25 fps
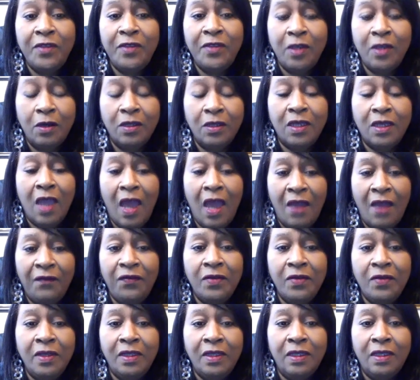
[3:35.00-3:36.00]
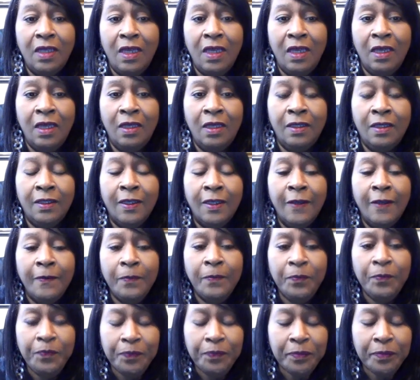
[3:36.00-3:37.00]
Church conference is
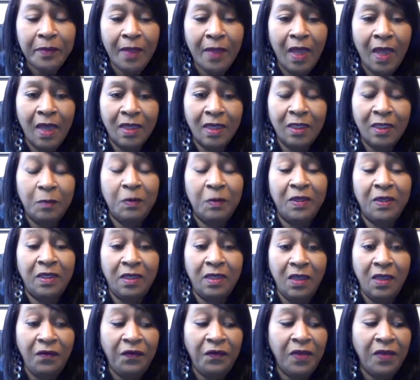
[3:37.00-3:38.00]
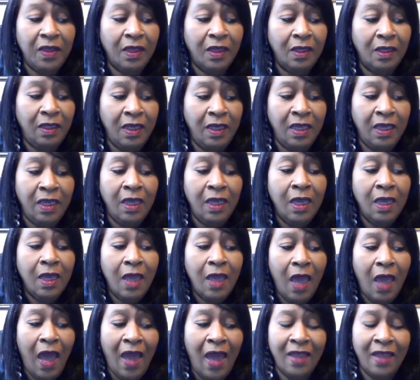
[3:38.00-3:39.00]
specifically
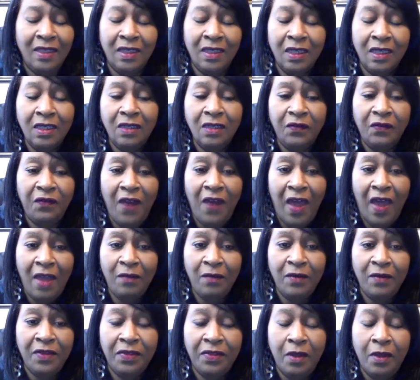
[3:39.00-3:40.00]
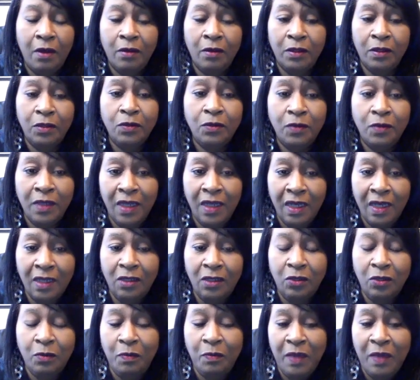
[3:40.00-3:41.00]
identified with those who
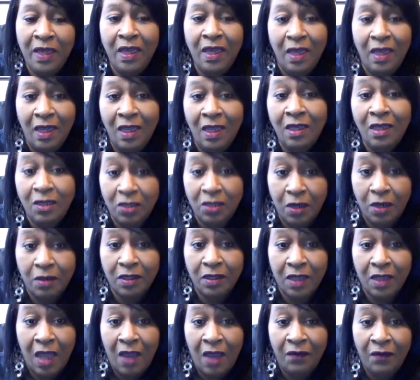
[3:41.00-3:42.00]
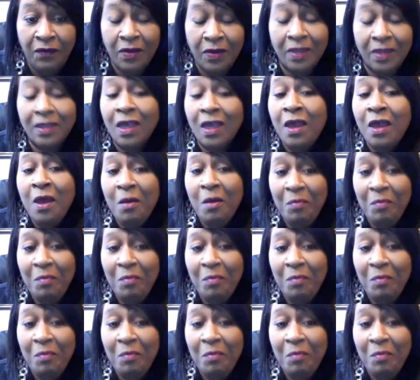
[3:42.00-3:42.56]
need to be in church conference,